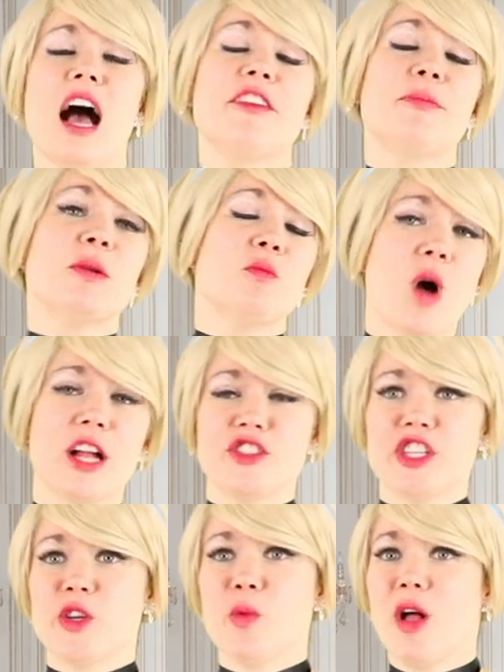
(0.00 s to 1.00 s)
I've been
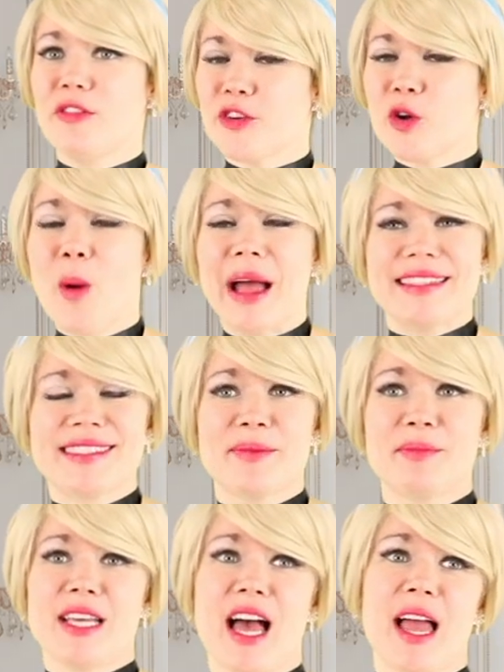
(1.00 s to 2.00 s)
watching you all for quite
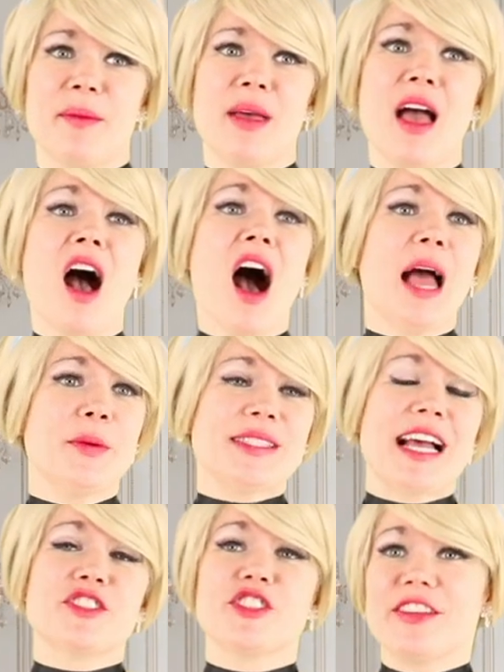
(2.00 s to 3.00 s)
some time. I was
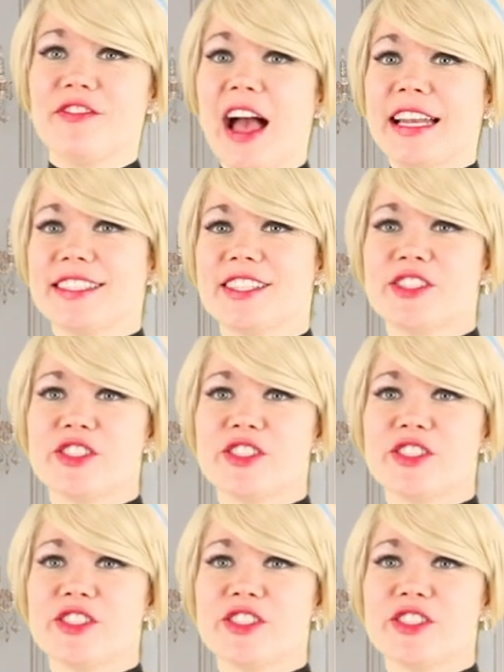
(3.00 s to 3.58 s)
actually invited to